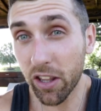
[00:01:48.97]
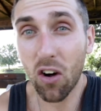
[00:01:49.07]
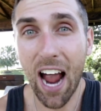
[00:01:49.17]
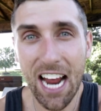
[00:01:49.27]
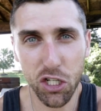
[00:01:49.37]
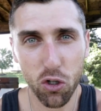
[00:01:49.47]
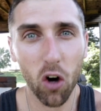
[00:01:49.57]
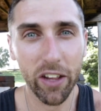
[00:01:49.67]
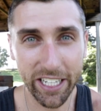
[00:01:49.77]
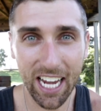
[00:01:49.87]
the last
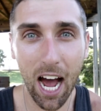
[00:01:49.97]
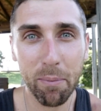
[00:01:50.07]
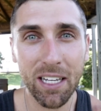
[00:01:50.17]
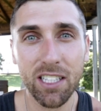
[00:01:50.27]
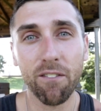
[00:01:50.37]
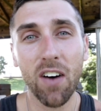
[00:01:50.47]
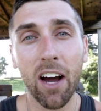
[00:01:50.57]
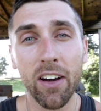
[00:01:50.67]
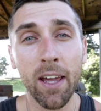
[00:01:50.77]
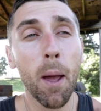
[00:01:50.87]
straw that got me to
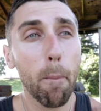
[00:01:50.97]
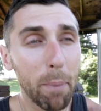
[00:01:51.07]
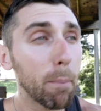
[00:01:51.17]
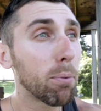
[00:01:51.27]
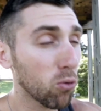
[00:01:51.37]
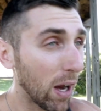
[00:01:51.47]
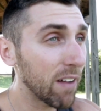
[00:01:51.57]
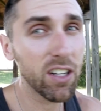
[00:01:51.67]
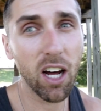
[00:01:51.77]
finally be brave